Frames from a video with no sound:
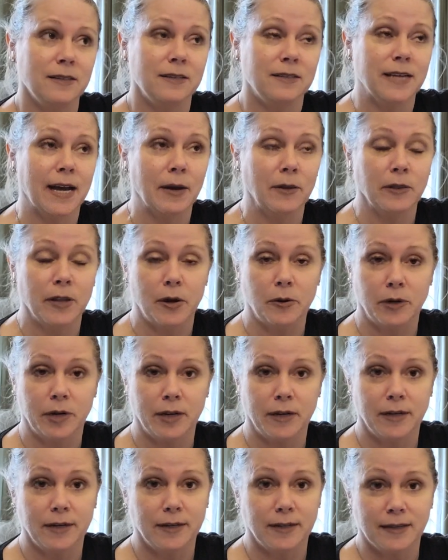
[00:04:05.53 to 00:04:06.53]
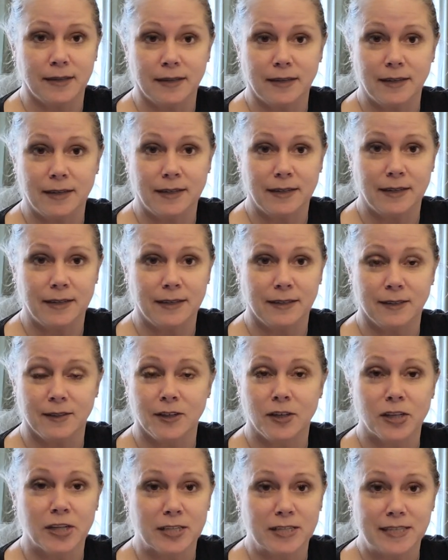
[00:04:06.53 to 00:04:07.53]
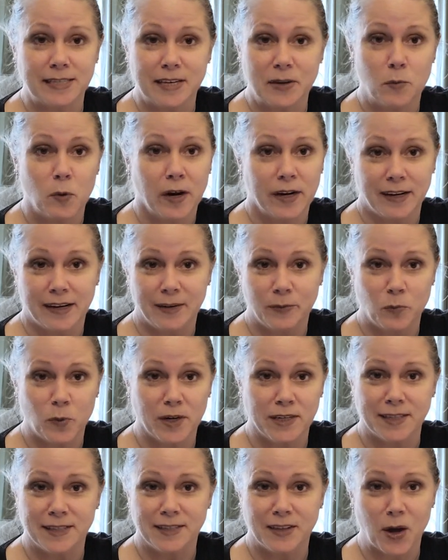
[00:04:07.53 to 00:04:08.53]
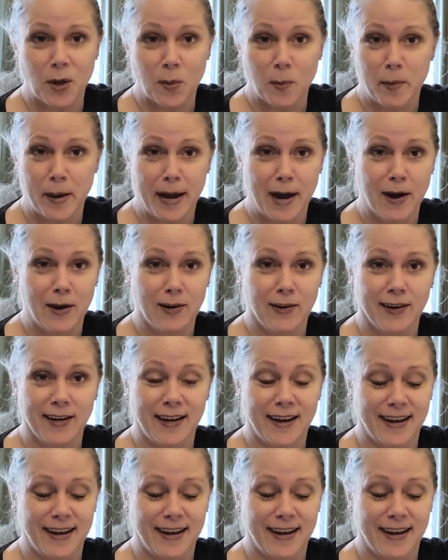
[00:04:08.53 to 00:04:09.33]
download it, look and see what it's all about.